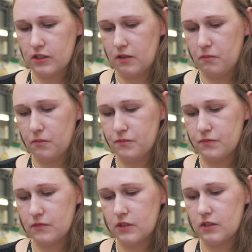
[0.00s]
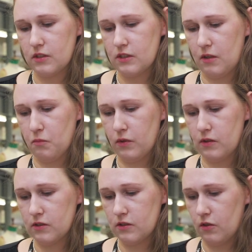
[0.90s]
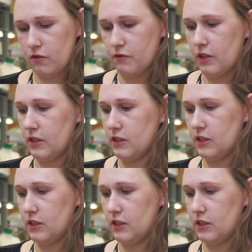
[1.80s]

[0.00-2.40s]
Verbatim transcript: some samples of the